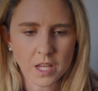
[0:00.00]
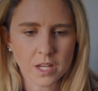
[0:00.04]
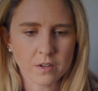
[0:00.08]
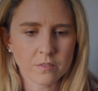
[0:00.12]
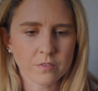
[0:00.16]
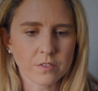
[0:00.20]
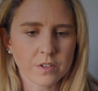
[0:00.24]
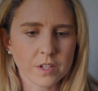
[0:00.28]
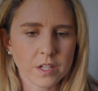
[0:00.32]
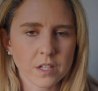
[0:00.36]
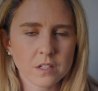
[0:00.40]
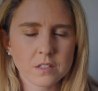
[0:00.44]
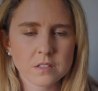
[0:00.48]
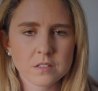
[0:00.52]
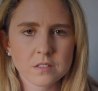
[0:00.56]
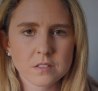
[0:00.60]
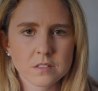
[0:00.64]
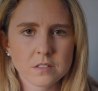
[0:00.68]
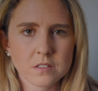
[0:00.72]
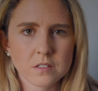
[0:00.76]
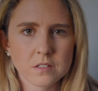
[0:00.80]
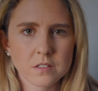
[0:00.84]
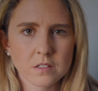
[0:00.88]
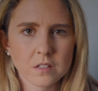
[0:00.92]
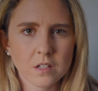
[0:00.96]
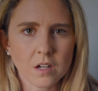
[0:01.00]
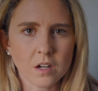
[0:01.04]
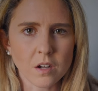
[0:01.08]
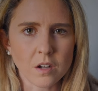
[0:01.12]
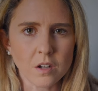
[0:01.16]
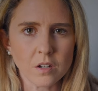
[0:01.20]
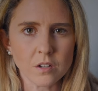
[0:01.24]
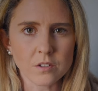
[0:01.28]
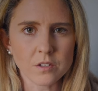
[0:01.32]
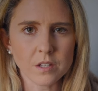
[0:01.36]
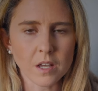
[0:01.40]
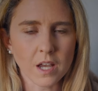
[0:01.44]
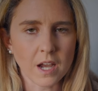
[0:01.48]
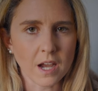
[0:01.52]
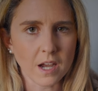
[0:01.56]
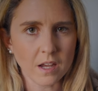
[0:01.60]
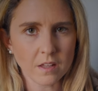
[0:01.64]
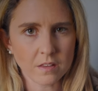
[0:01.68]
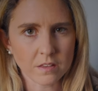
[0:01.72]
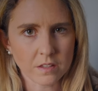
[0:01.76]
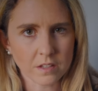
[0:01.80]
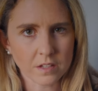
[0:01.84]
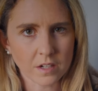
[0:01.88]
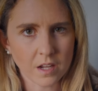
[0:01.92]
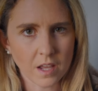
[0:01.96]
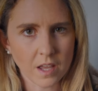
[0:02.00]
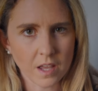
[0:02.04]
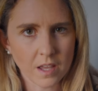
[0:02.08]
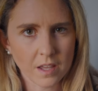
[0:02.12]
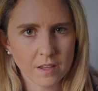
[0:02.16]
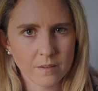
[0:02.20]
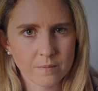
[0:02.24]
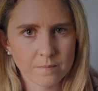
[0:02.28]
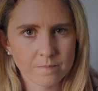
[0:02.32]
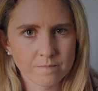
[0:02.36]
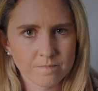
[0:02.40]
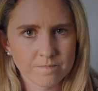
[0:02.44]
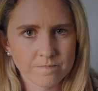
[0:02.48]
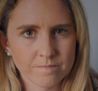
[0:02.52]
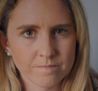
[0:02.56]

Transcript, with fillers: Netflix called Athlete A,